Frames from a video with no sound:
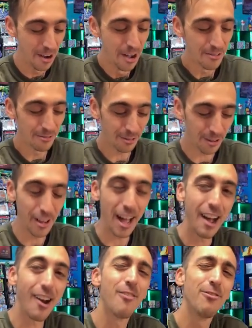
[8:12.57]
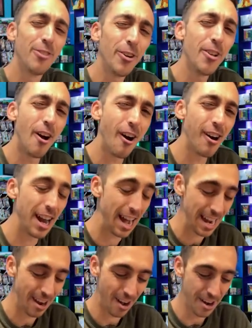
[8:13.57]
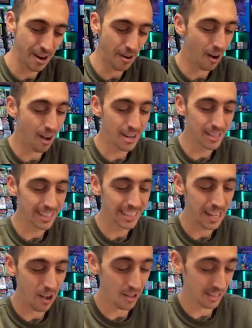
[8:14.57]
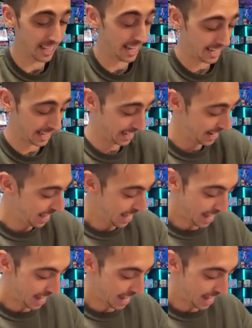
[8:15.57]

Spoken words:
Full art Iano. Honestly, I'll take it.